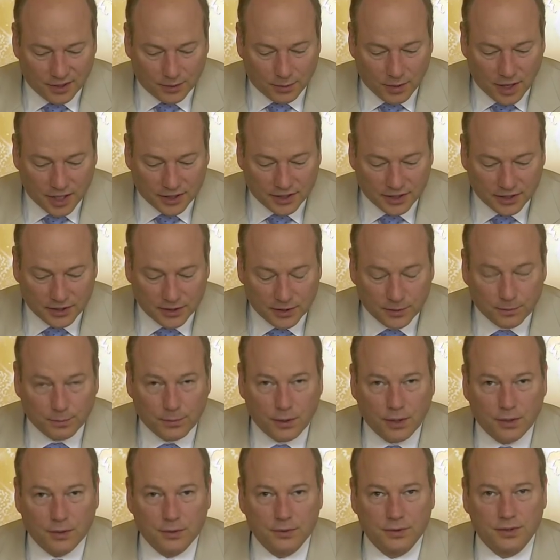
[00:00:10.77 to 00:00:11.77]
The Washington
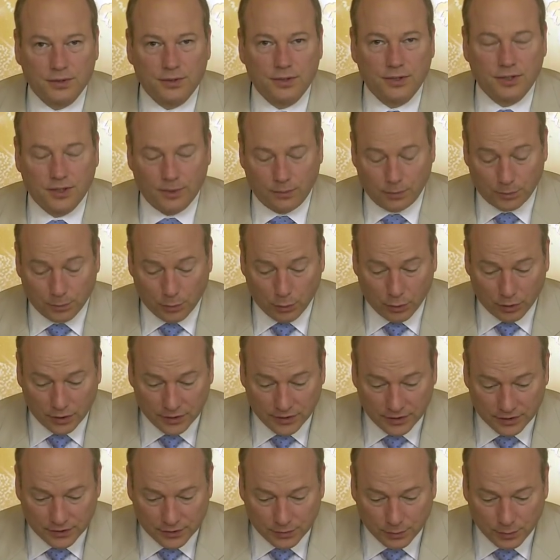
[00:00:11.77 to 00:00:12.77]
Post
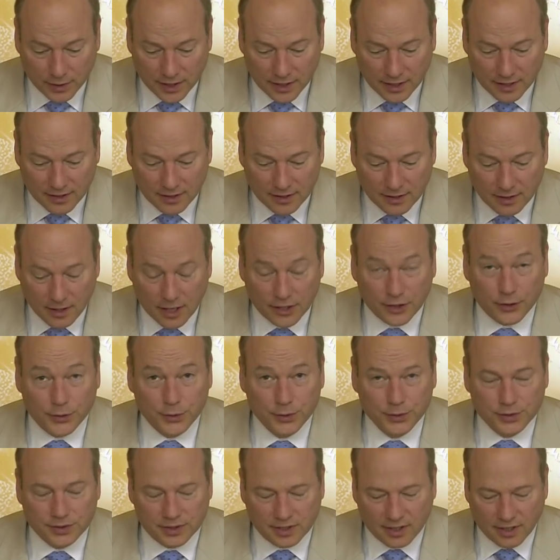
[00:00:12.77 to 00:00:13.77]
reported this week on a
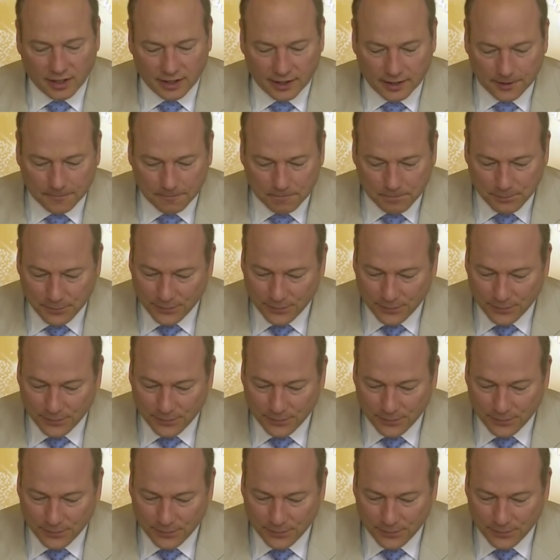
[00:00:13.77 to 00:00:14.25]
new study